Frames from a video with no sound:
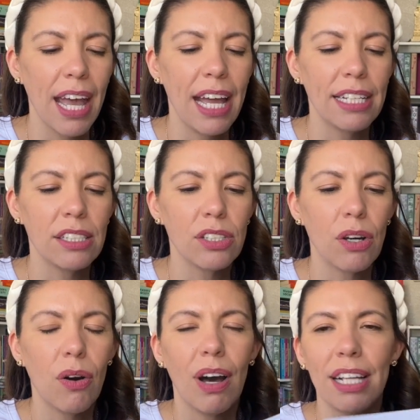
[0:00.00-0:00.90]
And
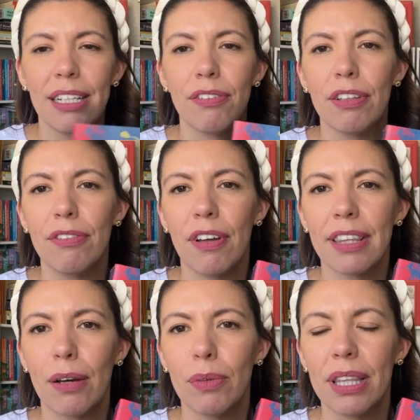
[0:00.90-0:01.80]
so I definitely felt
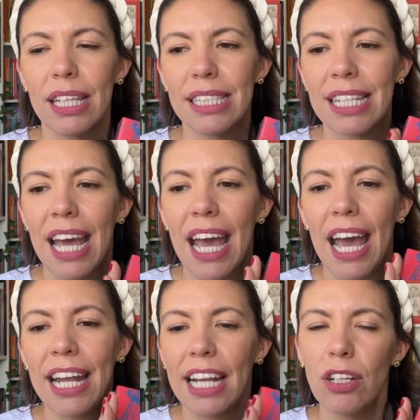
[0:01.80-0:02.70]
that with this.
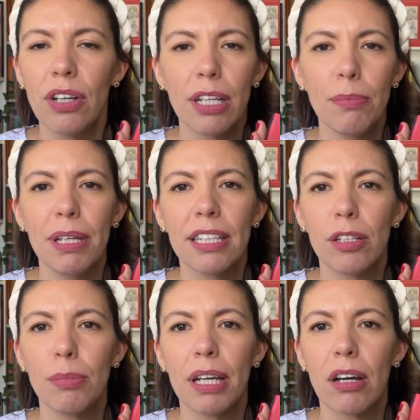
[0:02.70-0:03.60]
And I know it could be a
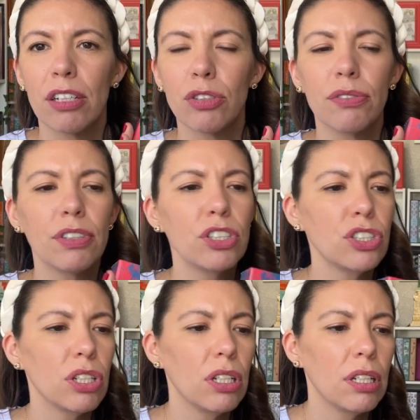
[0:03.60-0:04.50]
little bit
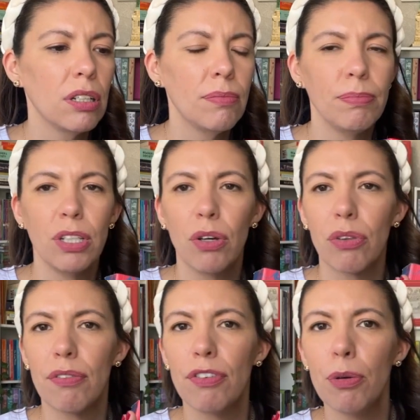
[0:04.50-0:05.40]
controversial, you know,
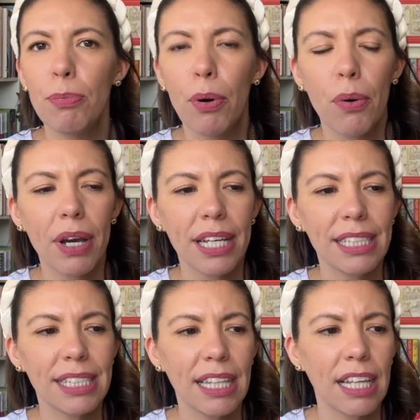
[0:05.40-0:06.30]
the
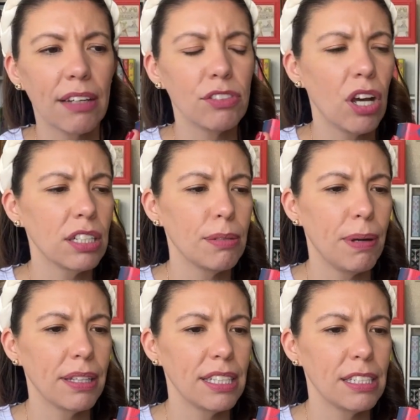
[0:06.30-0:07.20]
viewpoints. I think I've talked
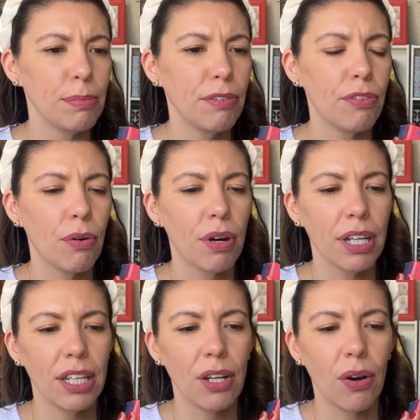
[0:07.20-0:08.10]
about this before,
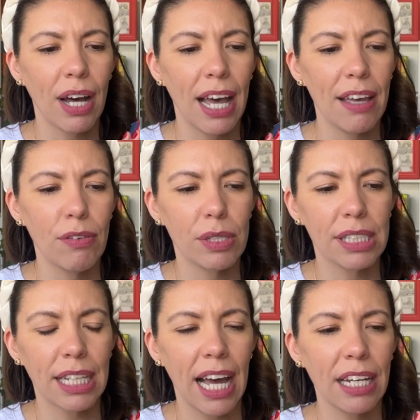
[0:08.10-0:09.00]
you know, it
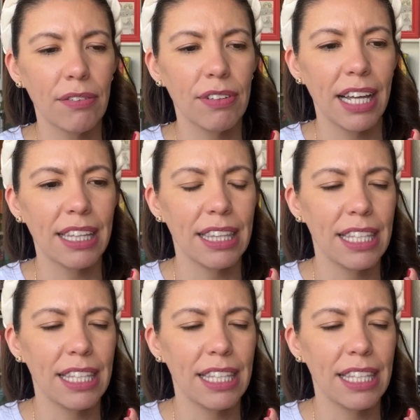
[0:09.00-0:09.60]
was kind of like